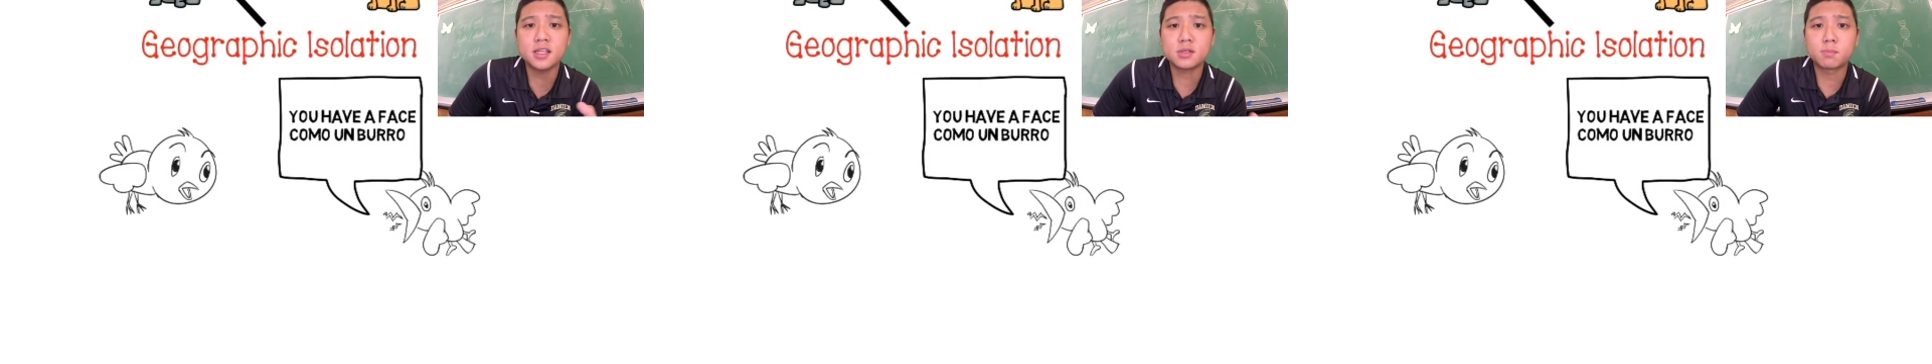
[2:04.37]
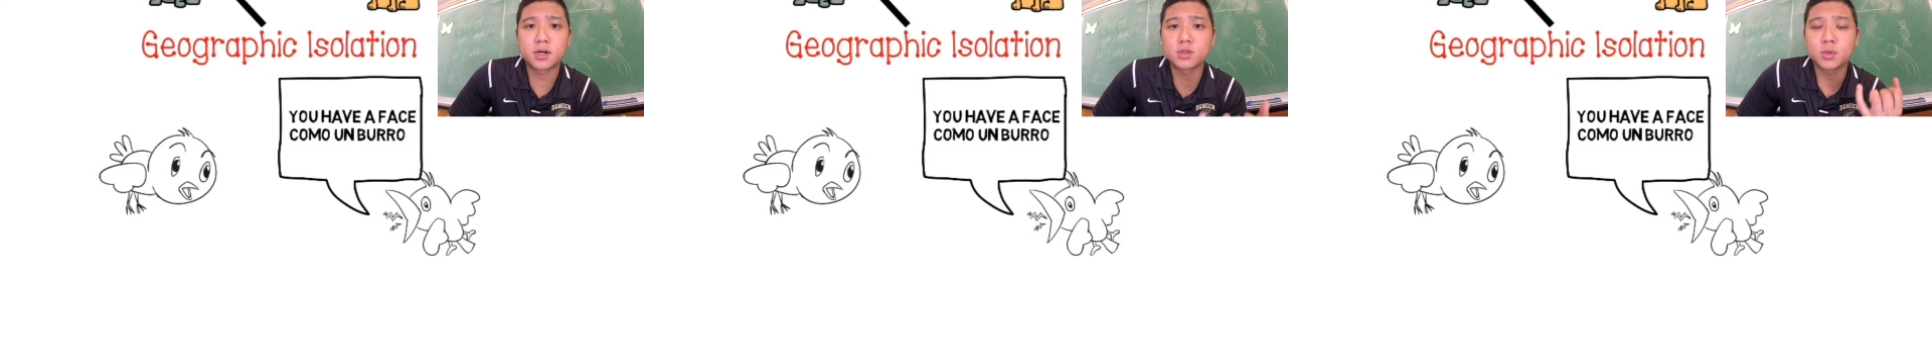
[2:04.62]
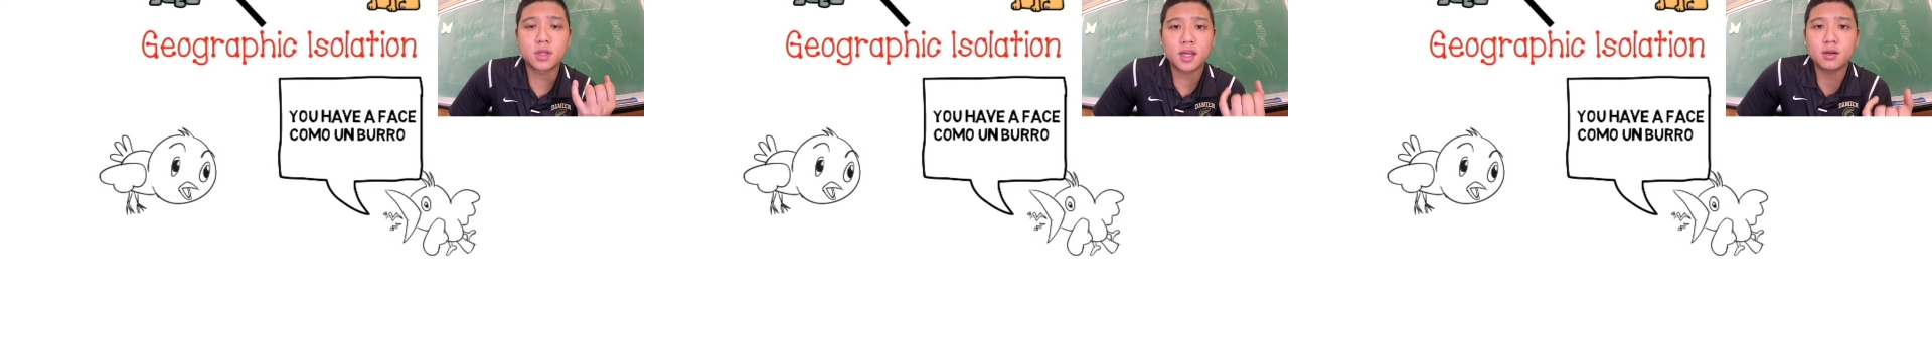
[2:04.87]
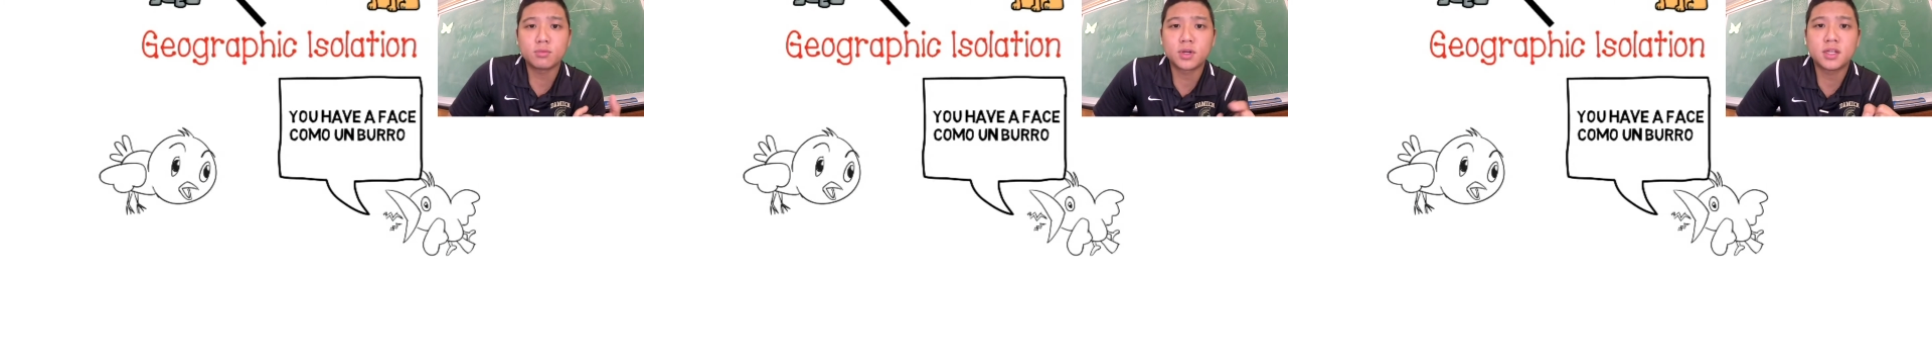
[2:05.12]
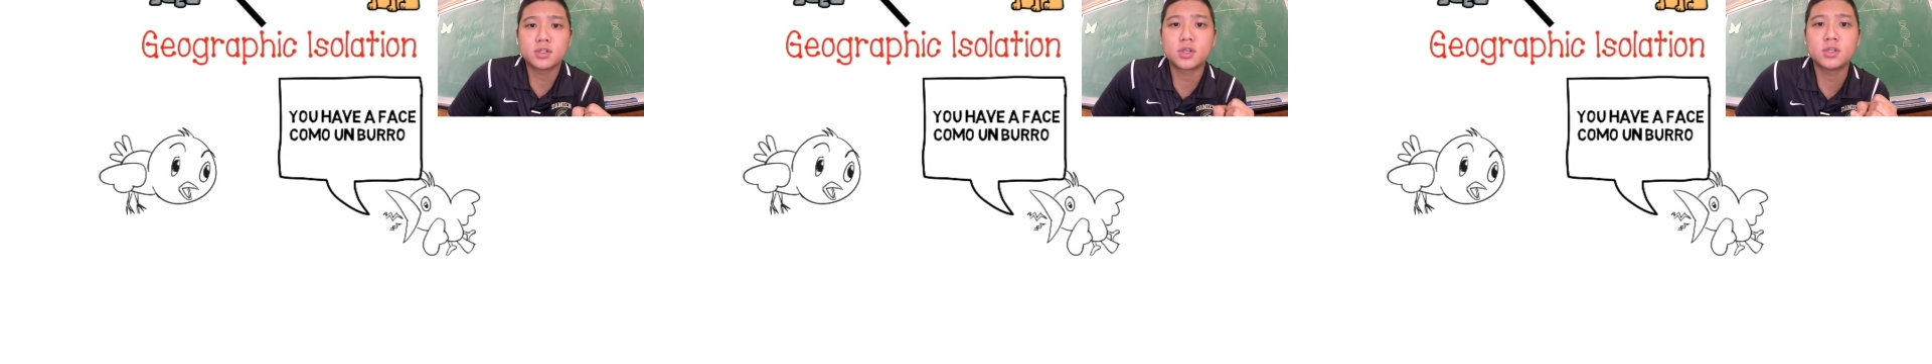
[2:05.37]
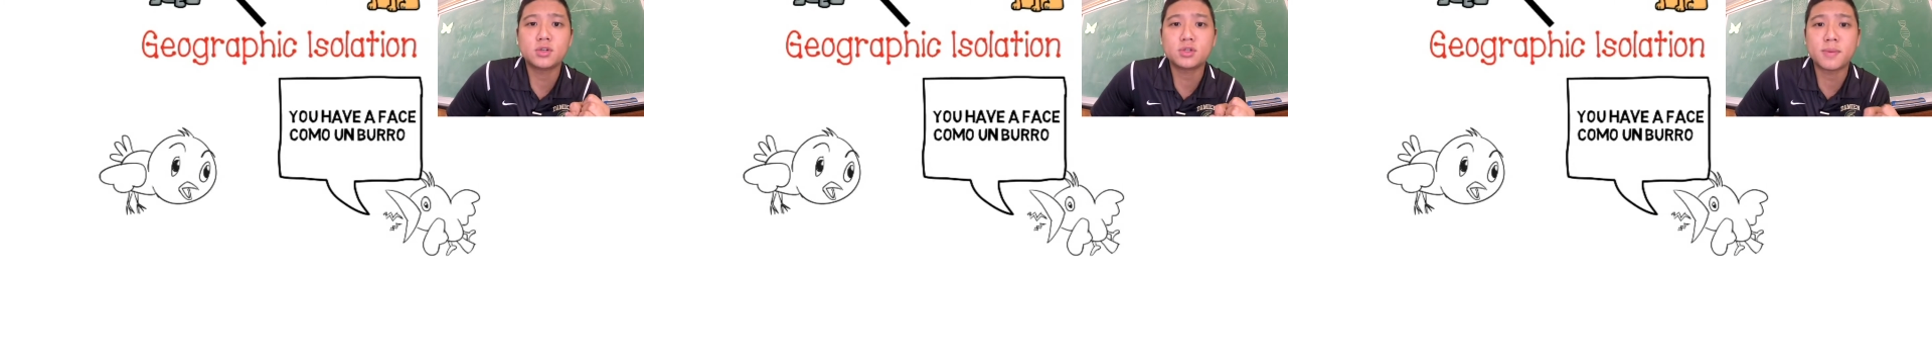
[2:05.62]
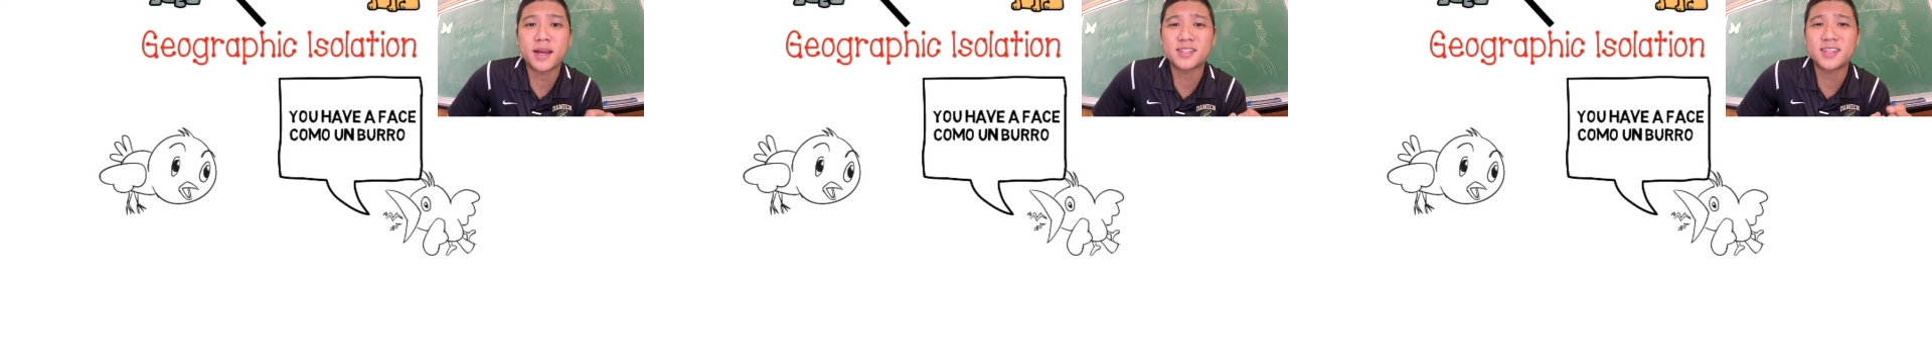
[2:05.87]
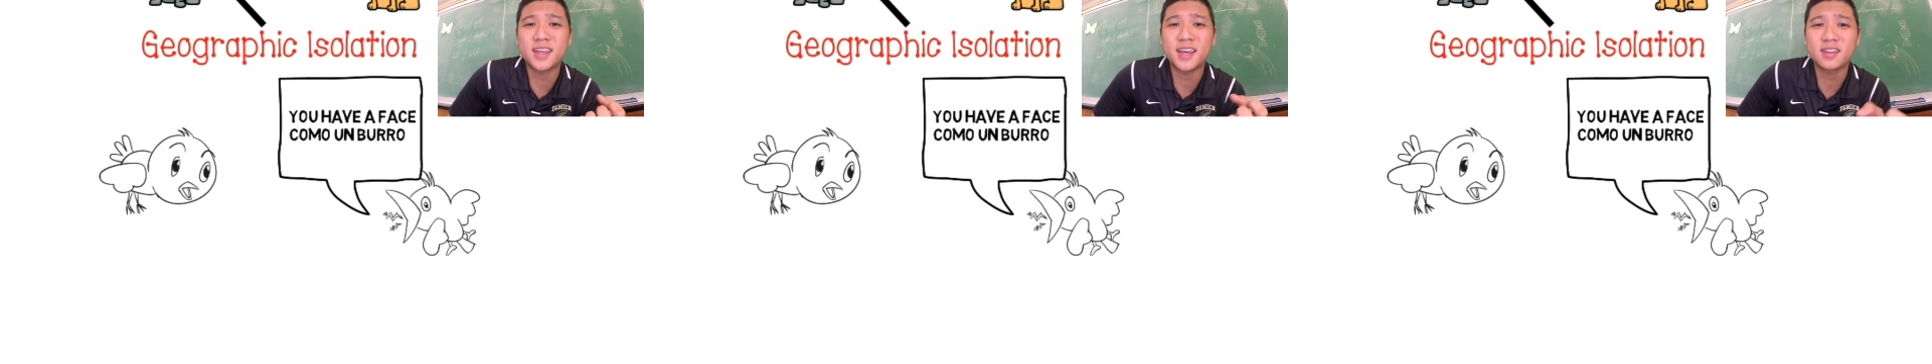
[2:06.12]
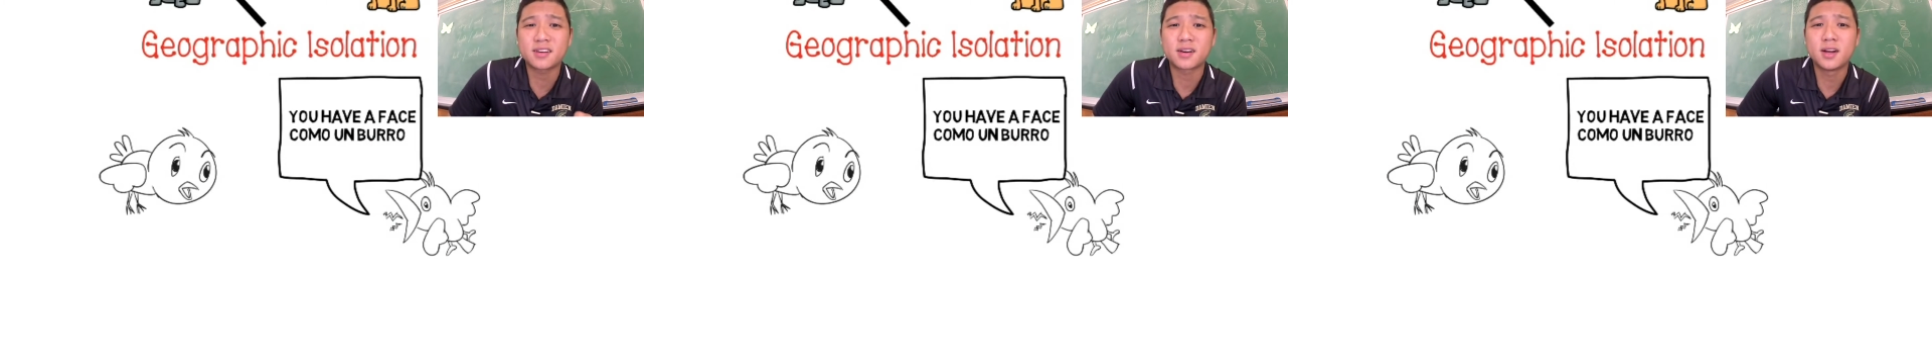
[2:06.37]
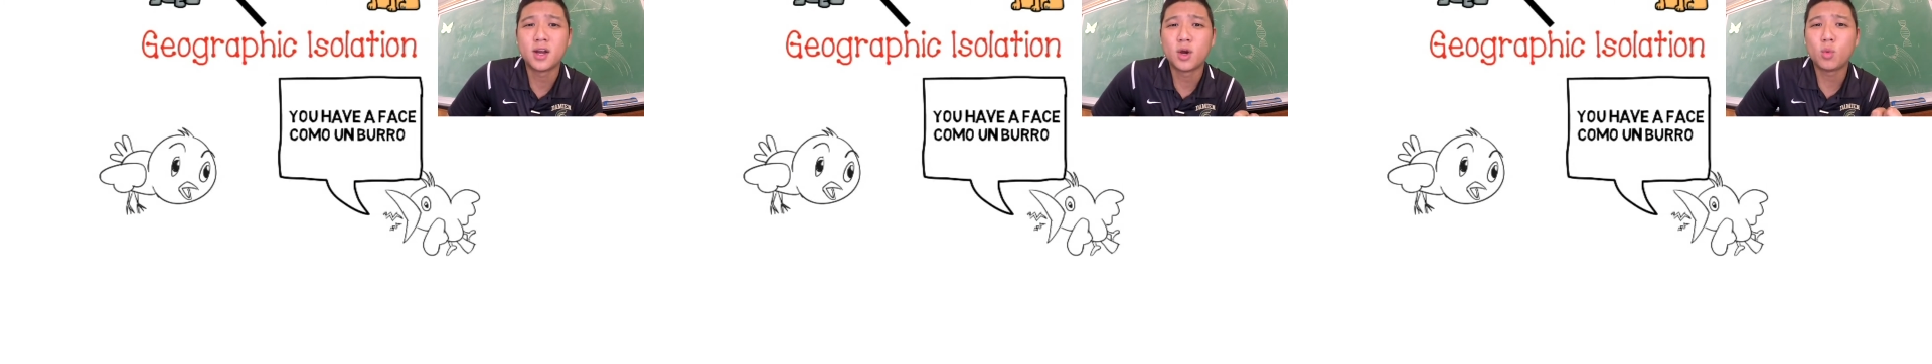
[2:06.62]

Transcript: these birds were then reintroduced back together.